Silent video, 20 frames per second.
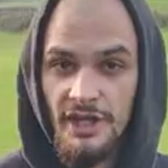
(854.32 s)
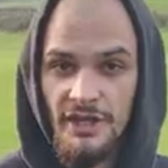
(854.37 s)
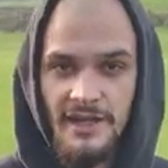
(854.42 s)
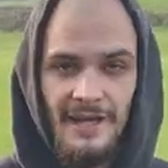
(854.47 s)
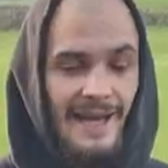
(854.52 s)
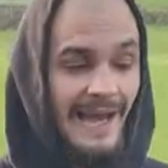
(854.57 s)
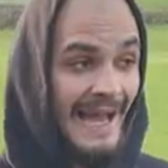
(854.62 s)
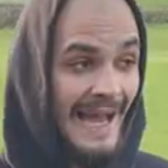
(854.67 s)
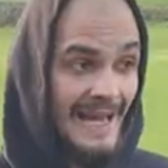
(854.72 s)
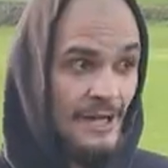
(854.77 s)
good
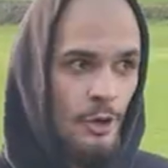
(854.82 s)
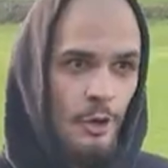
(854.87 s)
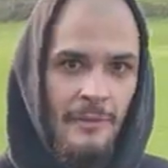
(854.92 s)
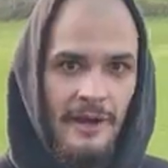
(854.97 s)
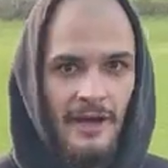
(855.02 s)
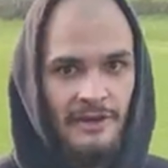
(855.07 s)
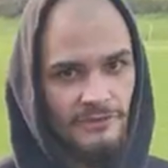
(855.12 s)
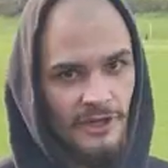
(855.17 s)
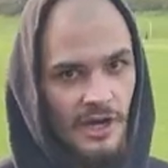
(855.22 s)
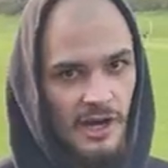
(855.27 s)
and all
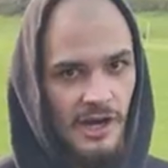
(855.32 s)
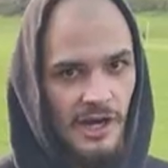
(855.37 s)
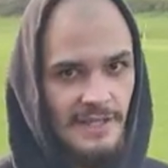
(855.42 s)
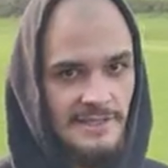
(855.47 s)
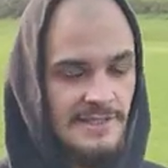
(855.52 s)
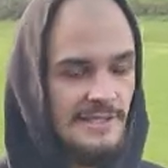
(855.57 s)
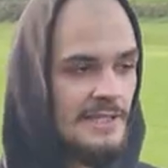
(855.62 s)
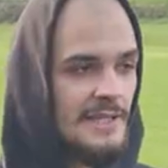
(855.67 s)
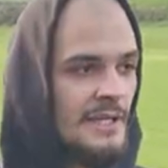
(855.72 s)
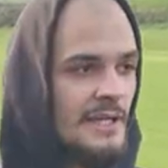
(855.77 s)
my other
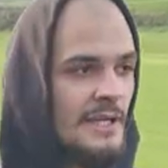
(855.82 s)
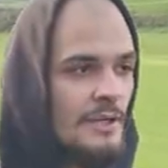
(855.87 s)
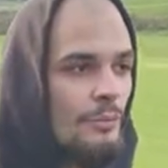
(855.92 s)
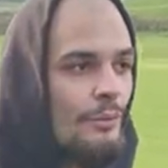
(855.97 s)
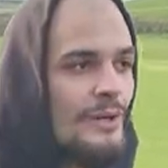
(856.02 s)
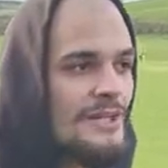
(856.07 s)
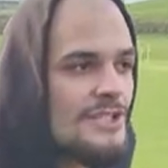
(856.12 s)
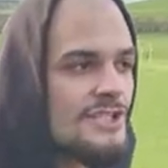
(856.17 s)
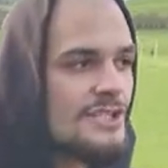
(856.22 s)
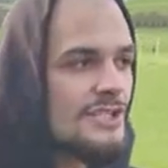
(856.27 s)
cars,
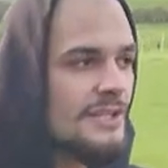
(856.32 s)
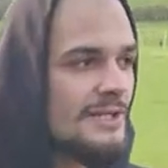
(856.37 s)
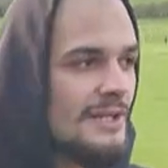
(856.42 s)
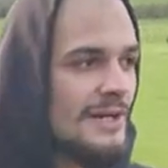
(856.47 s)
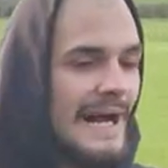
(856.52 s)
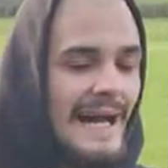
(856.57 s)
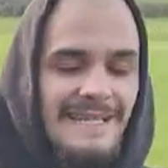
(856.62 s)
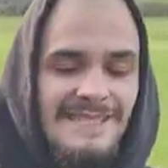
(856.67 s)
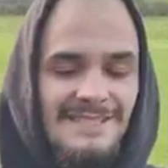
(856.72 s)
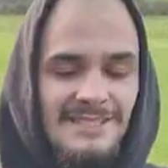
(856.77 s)
which
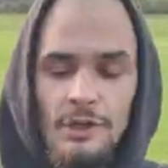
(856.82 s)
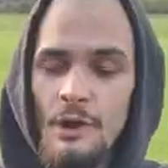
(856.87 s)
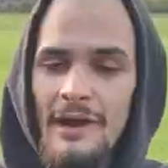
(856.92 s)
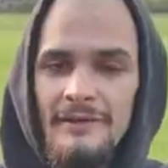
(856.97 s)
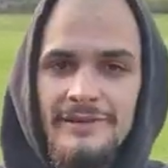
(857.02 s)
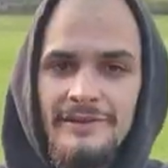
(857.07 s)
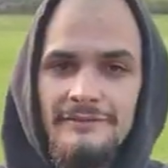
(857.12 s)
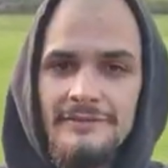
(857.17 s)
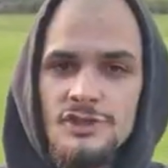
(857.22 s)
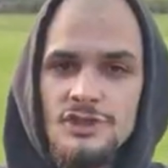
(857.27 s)
I still
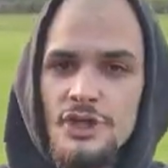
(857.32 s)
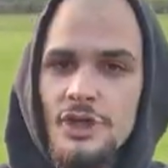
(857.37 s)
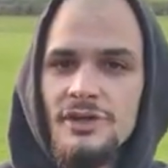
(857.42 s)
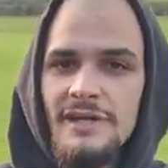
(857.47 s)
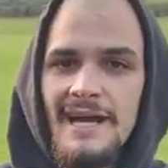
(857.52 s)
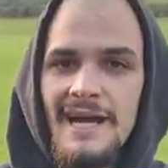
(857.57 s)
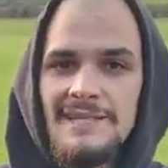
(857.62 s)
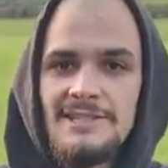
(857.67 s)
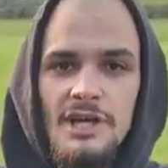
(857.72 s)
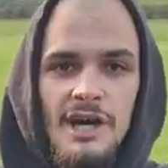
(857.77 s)
haven't even shown
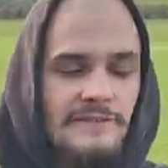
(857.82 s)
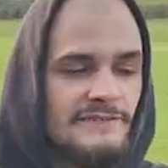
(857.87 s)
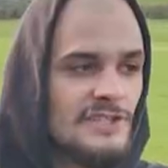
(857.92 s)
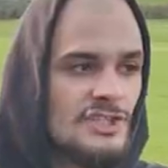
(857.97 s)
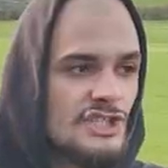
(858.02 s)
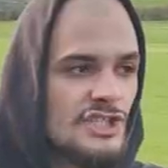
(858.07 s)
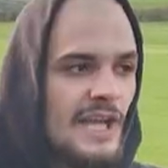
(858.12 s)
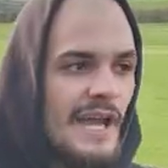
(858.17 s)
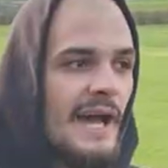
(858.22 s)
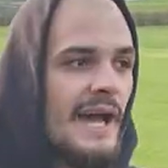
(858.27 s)
you guys half
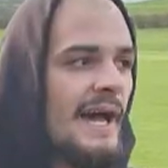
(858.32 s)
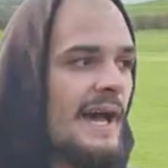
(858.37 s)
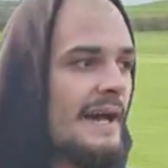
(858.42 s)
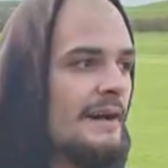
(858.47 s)
the shit I